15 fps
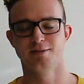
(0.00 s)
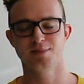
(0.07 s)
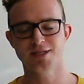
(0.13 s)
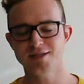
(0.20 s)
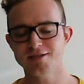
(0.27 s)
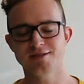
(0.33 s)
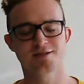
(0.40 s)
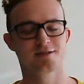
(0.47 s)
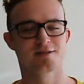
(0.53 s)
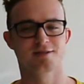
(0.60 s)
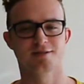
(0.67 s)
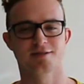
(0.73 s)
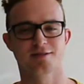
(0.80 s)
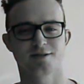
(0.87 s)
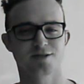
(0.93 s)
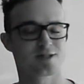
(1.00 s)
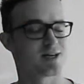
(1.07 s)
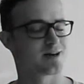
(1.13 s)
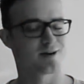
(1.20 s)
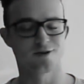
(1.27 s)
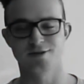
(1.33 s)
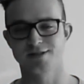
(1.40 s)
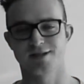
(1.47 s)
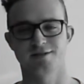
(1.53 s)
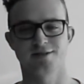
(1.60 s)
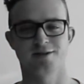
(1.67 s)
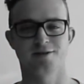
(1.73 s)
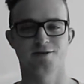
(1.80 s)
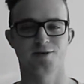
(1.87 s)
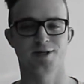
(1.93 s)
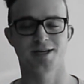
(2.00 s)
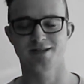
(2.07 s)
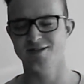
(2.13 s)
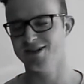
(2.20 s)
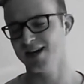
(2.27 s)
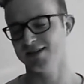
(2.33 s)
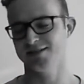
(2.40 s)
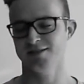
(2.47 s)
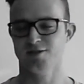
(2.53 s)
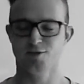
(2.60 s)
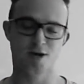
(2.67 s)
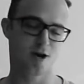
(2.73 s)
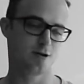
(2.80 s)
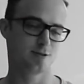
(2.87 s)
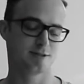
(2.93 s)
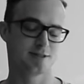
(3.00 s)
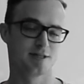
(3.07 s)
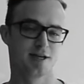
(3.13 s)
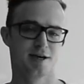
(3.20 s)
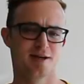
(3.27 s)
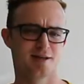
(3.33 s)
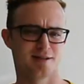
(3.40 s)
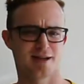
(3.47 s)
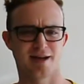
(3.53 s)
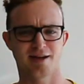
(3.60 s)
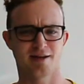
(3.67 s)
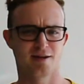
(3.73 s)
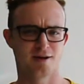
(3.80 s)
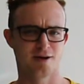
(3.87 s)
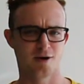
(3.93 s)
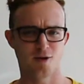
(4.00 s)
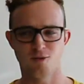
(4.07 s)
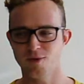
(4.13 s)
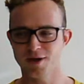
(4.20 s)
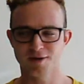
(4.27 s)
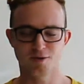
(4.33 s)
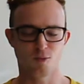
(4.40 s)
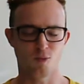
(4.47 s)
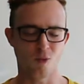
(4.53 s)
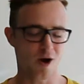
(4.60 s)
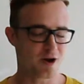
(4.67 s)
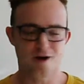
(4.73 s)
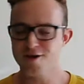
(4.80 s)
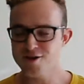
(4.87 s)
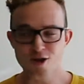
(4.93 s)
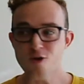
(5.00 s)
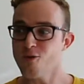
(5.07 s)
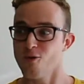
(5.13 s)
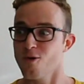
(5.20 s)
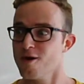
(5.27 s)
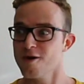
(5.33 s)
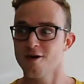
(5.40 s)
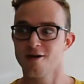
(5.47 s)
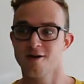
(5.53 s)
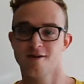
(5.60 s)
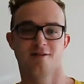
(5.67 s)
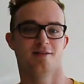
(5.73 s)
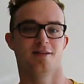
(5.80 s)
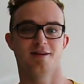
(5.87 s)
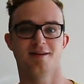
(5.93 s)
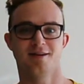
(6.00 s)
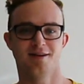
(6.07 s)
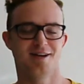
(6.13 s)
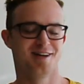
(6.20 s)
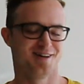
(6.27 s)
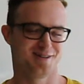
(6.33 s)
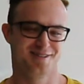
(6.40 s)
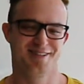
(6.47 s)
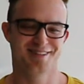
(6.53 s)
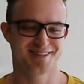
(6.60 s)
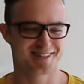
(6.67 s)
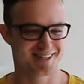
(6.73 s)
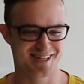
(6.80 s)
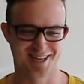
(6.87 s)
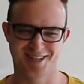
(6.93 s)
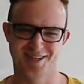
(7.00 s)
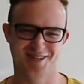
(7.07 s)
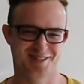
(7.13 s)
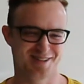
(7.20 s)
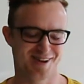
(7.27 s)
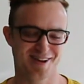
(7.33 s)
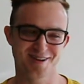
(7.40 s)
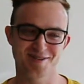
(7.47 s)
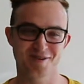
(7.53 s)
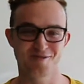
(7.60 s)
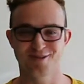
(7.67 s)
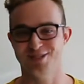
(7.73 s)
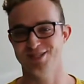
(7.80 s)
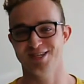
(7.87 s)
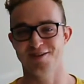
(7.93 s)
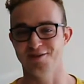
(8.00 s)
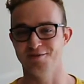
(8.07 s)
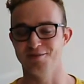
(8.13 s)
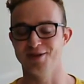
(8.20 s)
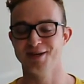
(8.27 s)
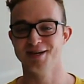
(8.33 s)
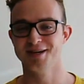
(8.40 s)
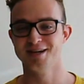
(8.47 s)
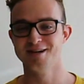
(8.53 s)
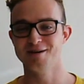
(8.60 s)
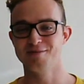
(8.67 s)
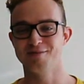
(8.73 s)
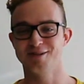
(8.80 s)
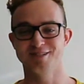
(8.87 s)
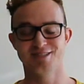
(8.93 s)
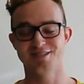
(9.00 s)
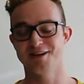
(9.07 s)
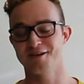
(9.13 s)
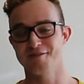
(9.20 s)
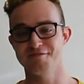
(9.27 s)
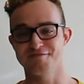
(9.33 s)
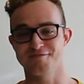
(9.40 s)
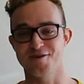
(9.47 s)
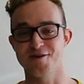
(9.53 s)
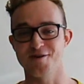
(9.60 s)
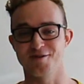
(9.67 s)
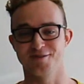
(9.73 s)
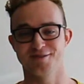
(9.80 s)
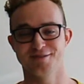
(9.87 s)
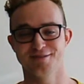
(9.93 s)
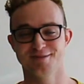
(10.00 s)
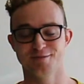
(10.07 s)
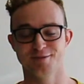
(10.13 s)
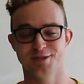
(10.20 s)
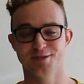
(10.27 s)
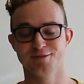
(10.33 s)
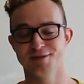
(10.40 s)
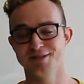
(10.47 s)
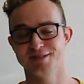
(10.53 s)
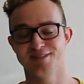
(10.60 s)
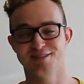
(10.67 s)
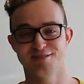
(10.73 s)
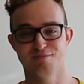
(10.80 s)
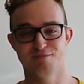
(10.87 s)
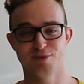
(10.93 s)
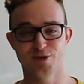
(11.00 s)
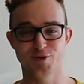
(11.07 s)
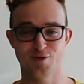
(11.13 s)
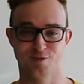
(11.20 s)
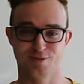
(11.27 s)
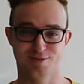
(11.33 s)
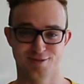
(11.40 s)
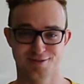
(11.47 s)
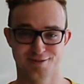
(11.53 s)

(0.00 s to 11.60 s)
Please. There's a lot of girls out there that are like, yes, well. Like, what are you? Like, I don't know what to tell them, but it's not our fault. We just want to see some boobs.